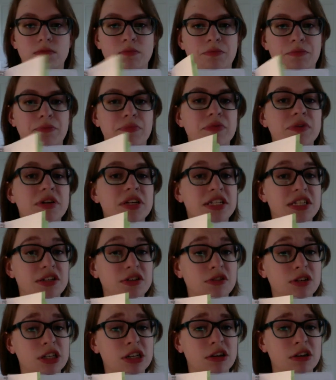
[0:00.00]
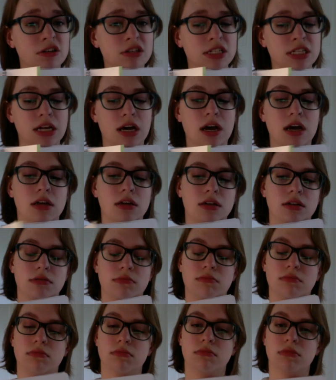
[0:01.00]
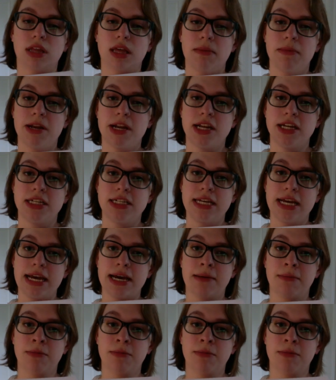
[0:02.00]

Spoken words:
Pretty sturdy cardstock, laminated tab.